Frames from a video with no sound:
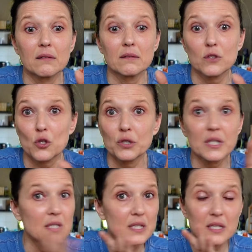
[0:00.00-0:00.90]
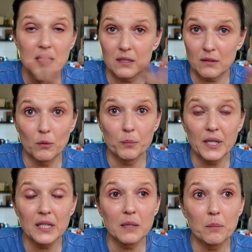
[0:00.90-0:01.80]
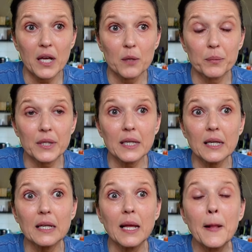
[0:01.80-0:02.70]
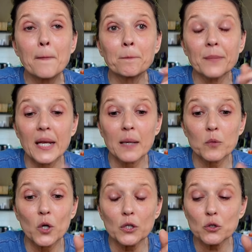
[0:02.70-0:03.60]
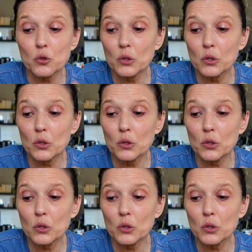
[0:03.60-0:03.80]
so this is completely my opinion. And I'm going to